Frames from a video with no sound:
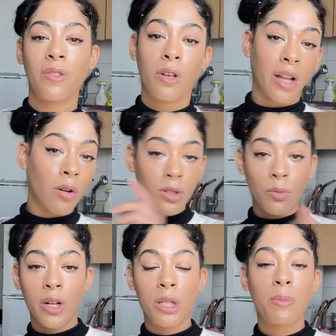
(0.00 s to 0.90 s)
You can also
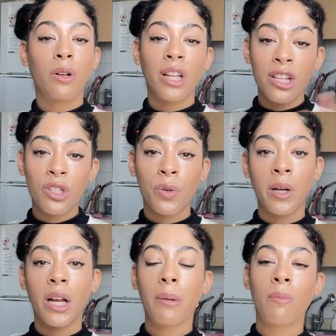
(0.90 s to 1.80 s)
watch me on
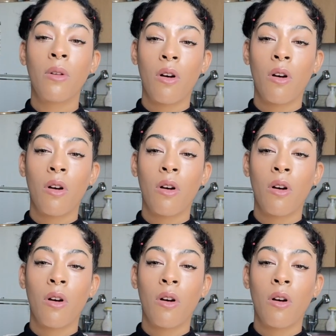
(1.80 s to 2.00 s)
Instagram.